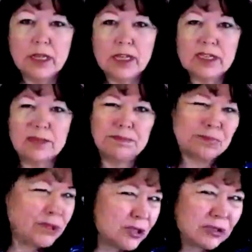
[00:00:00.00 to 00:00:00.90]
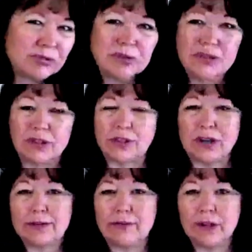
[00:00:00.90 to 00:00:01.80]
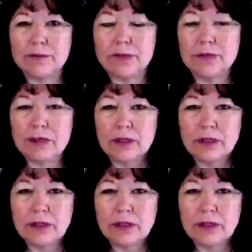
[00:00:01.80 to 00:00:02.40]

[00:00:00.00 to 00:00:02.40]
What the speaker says: It has to push through the thought forms.